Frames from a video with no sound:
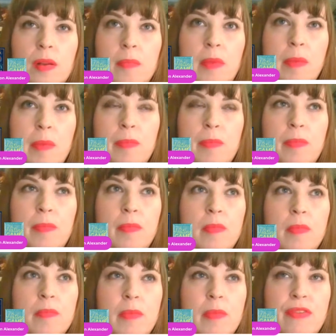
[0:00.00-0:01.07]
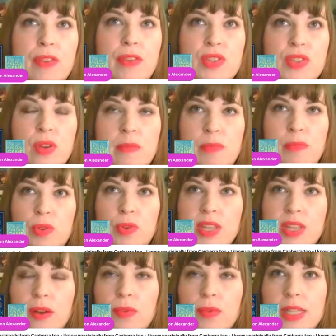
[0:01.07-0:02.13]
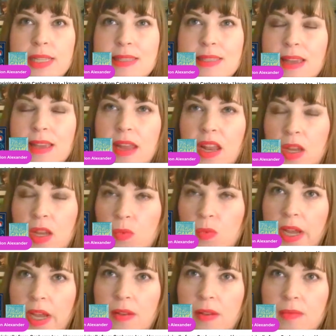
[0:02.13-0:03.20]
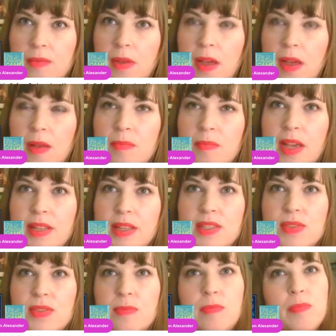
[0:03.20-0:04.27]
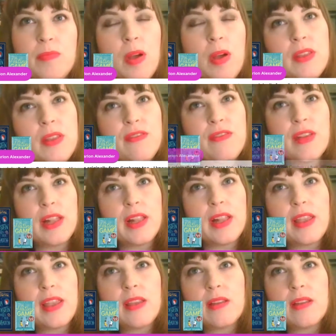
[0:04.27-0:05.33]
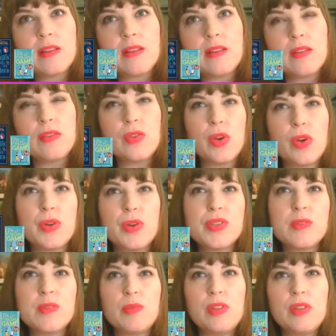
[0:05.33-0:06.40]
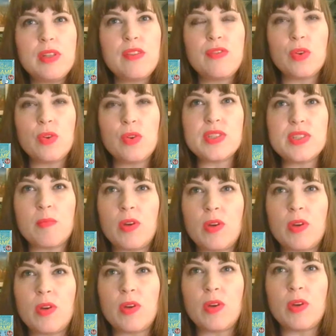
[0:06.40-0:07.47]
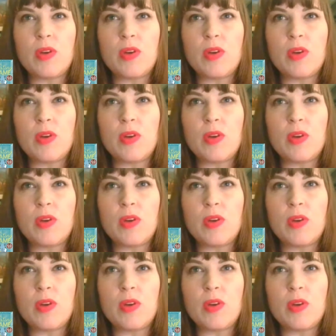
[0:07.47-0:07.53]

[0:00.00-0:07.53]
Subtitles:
my my first three books aren't really set anywhere. That's probably fairly noticeable if you're someone